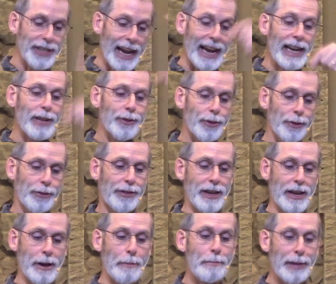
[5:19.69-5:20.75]
answered
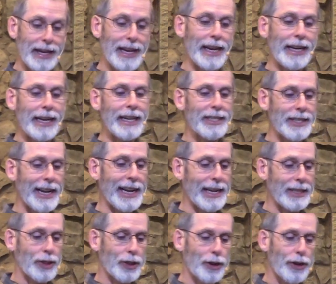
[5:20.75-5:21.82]
them, beginning his
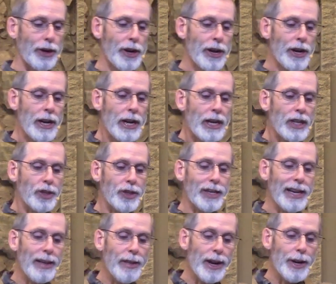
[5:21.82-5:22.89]
answer,
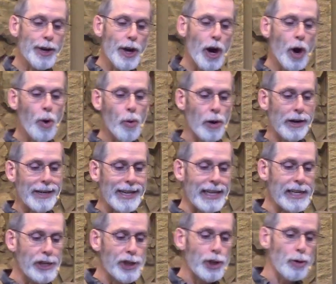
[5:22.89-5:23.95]
See that no one
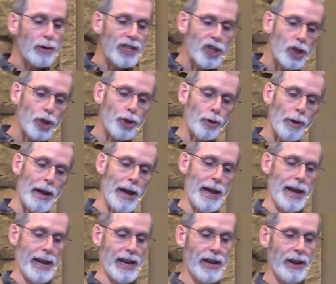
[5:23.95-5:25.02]
leads you
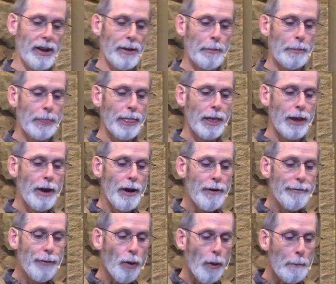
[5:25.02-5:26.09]
astray.
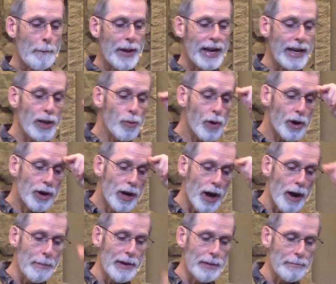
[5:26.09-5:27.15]
For many will
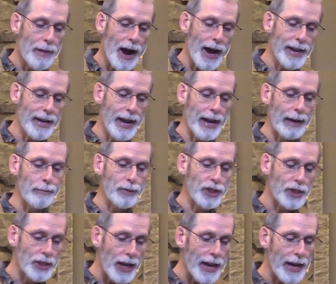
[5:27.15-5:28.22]
come in my name,
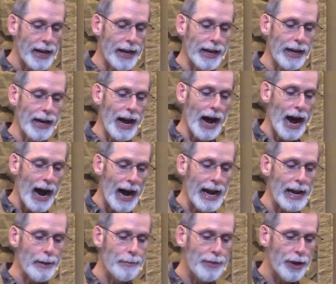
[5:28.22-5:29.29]
saying, I
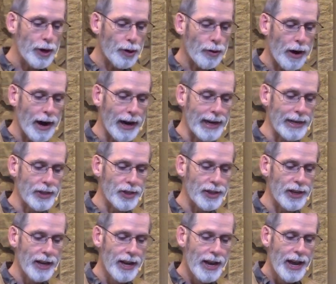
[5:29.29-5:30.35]
am the
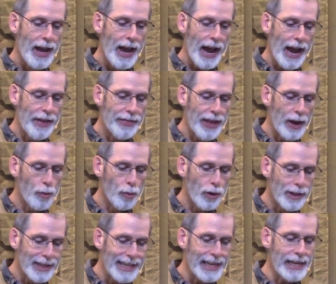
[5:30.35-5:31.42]
Christ, and they will
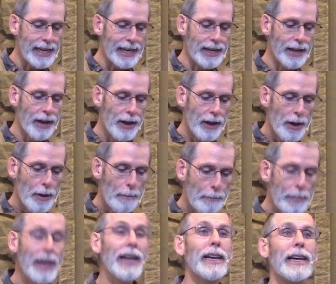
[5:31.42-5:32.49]
lead
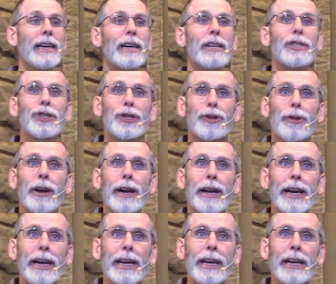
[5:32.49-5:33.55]
many
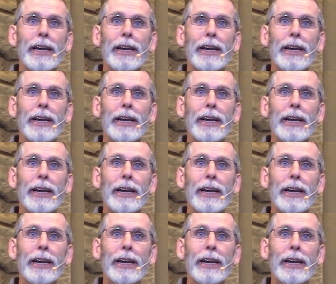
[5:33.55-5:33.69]
astray.